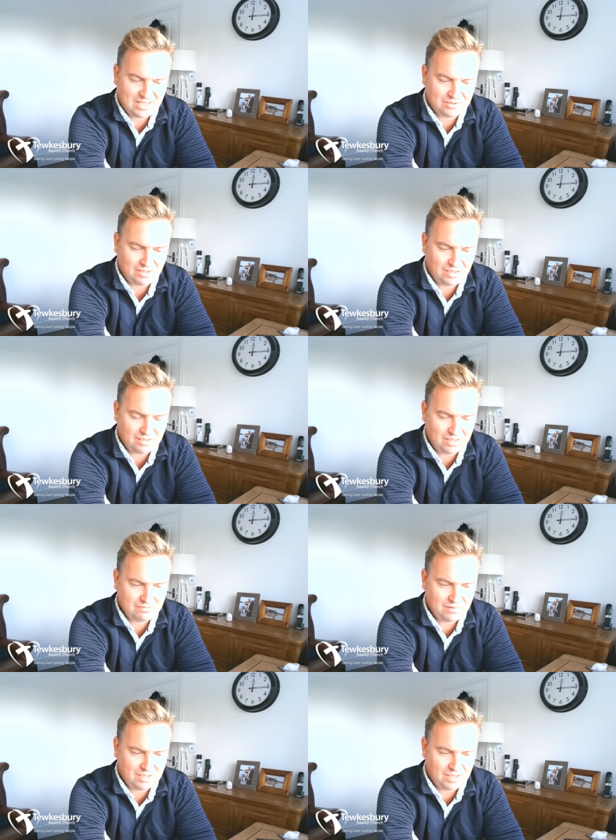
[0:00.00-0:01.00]
I,
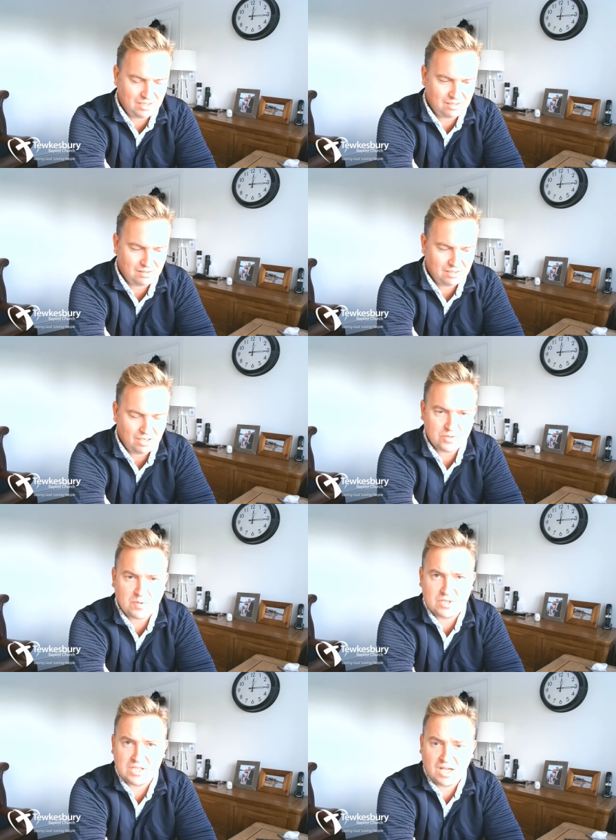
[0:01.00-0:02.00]
I
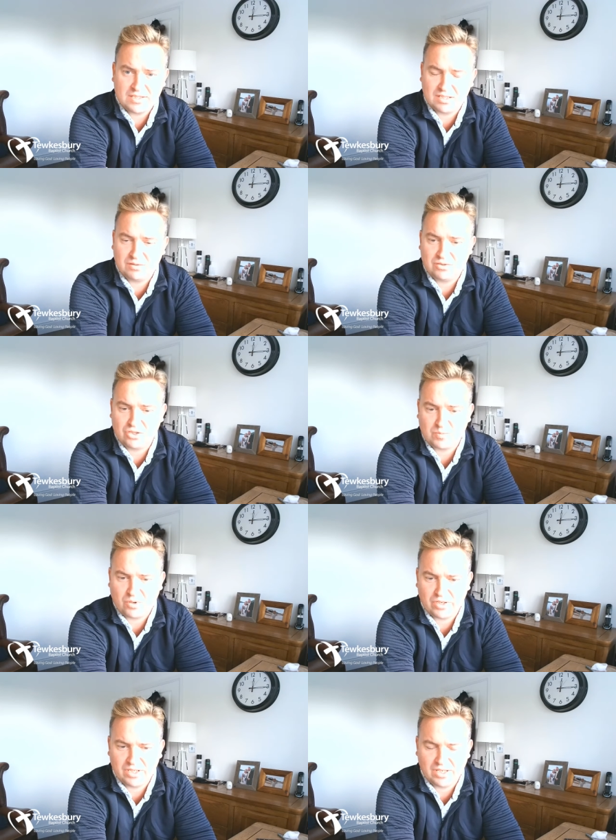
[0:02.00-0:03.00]
suppose it started just
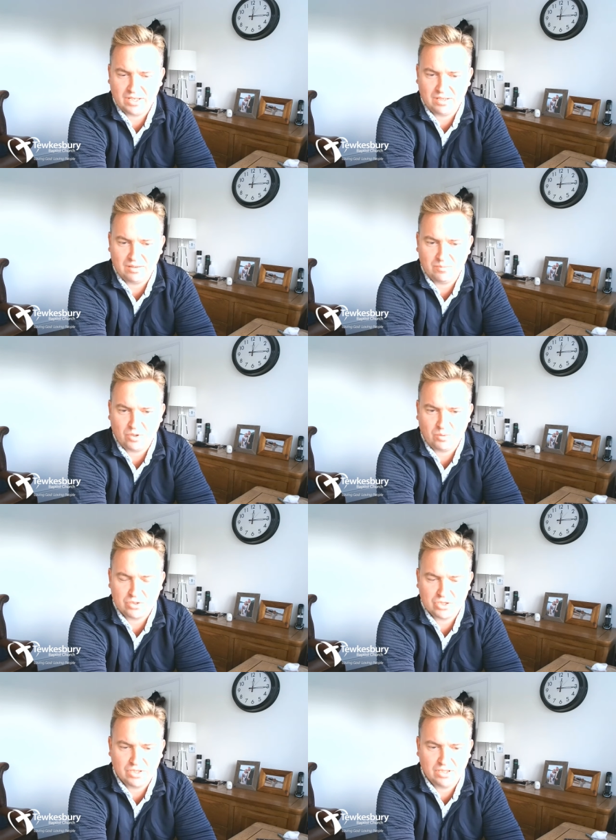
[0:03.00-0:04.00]
by uh, by
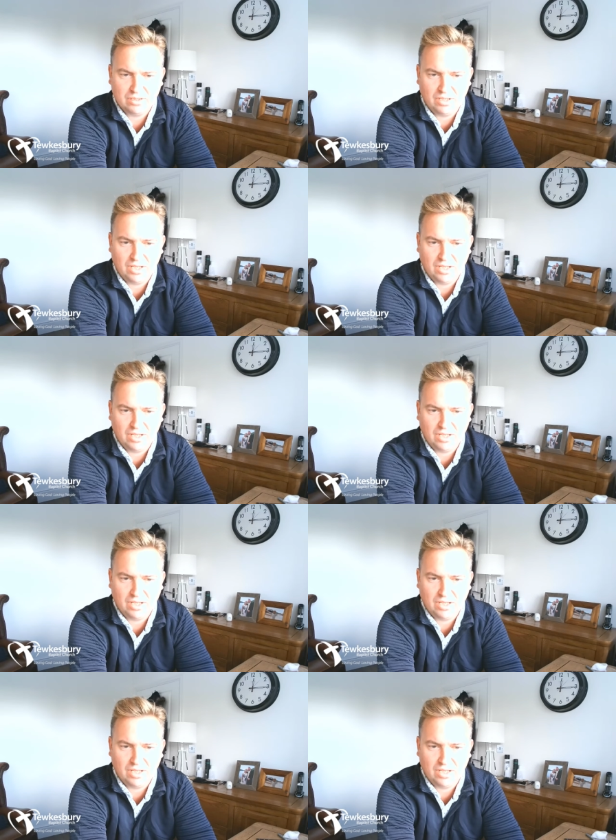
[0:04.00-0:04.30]
watching a,